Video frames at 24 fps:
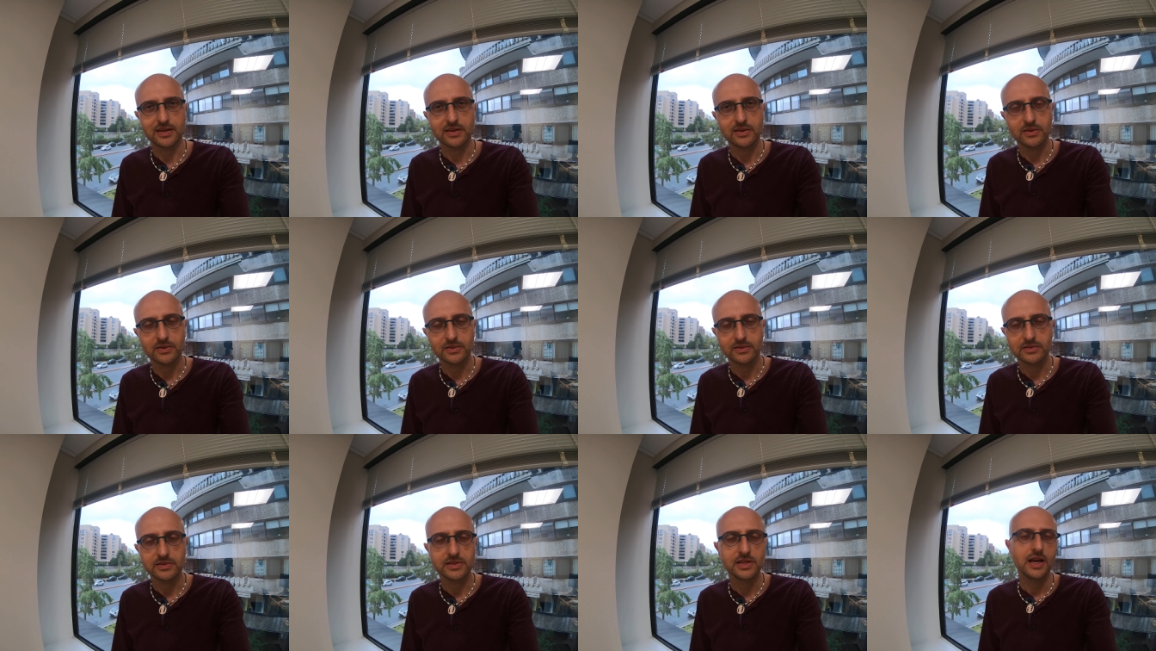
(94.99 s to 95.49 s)

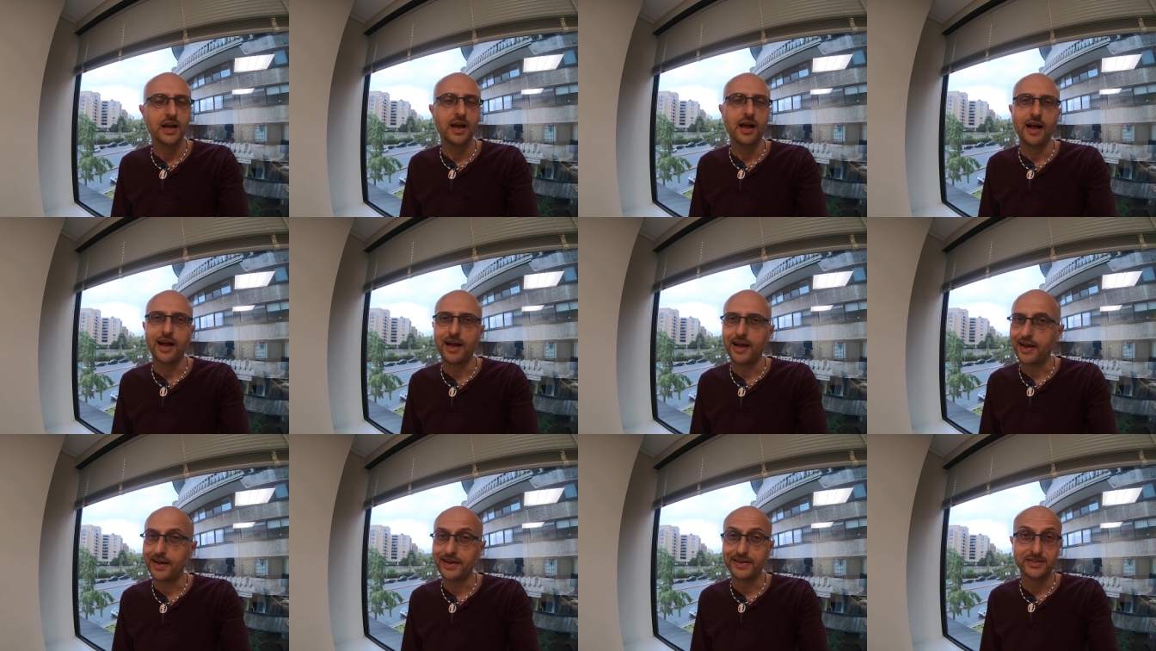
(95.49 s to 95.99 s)
cold.
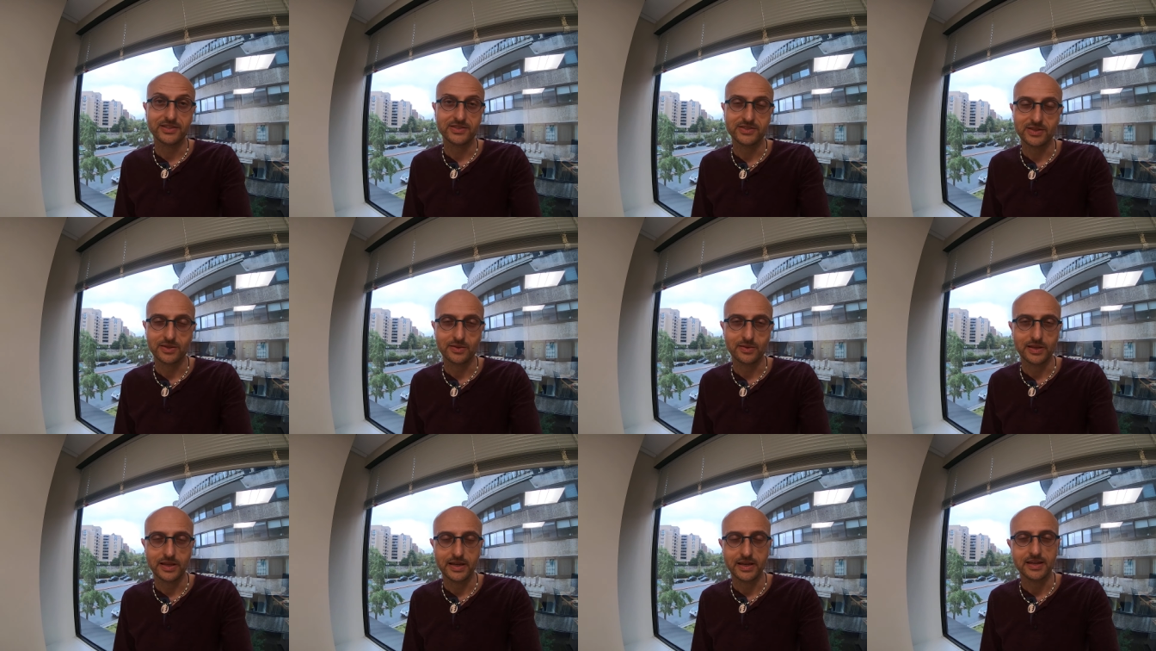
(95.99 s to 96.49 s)
I just
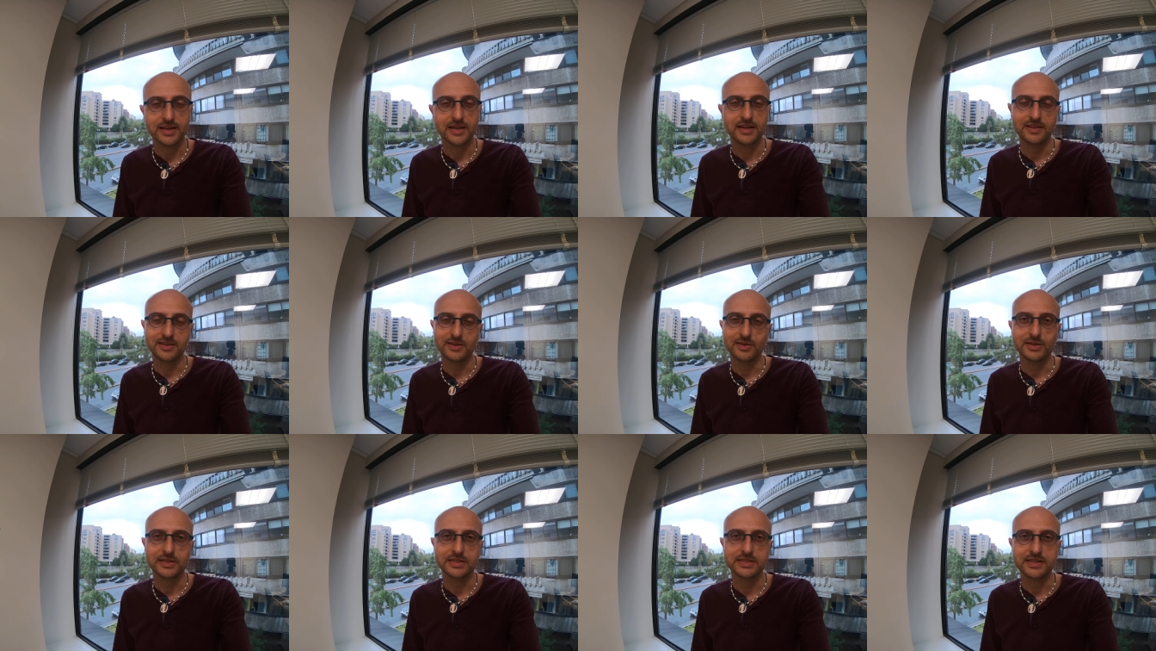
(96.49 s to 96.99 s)
don't like it,
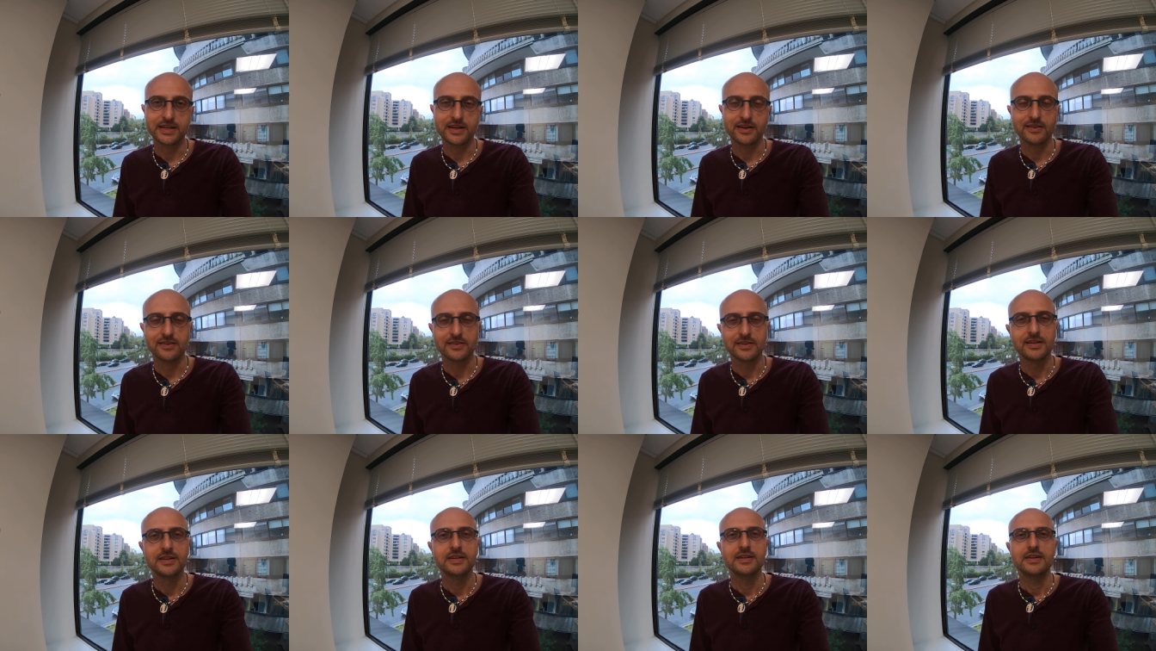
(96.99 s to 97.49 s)
you can
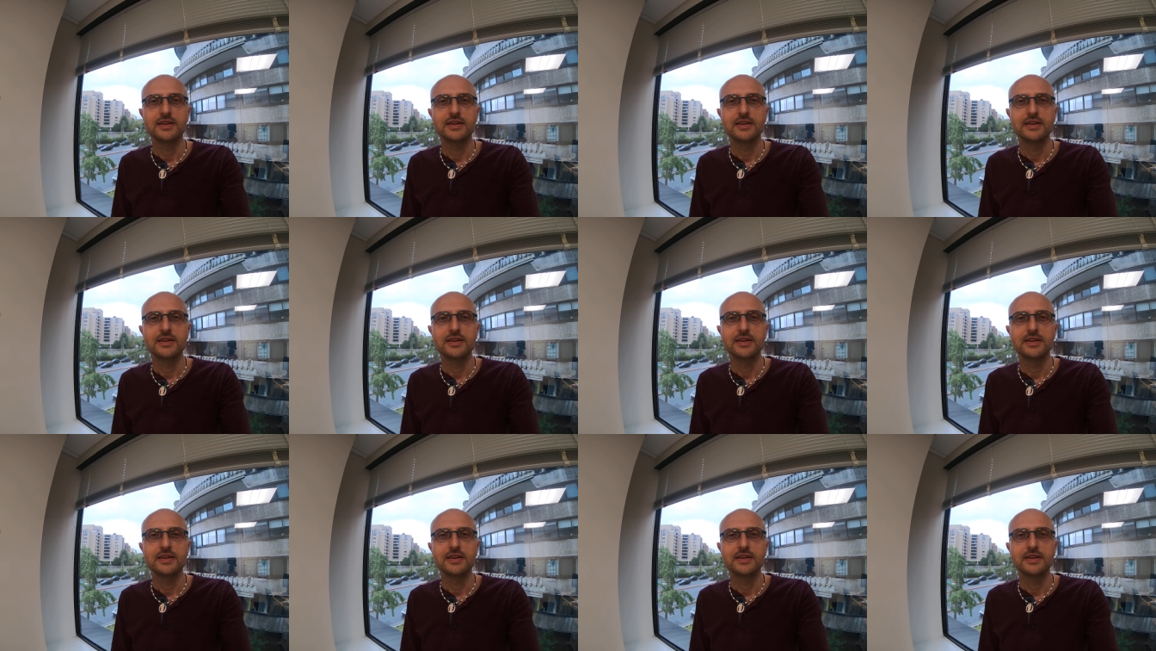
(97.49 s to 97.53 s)
tell.